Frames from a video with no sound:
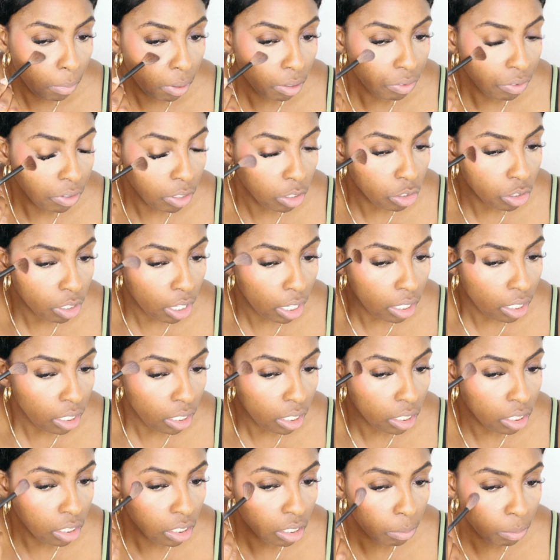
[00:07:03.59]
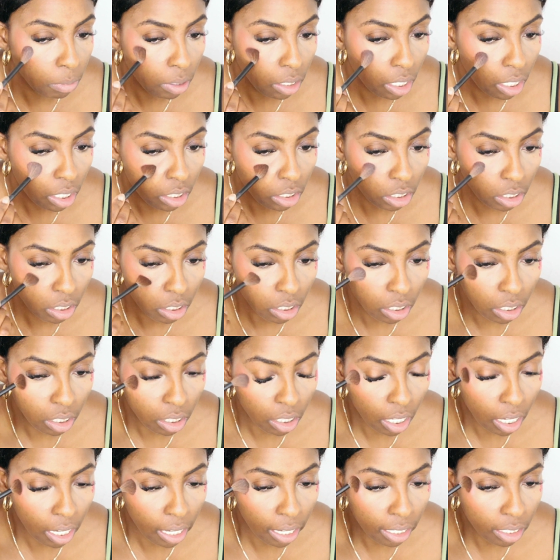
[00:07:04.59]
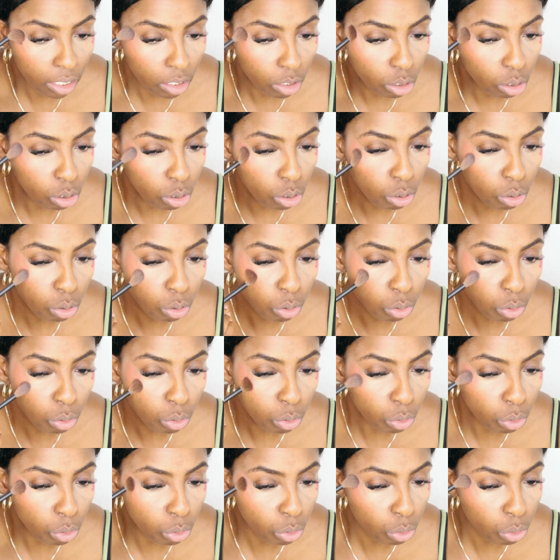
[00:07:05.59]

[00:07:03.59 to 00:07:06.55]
if you're trying to get something that's just not too,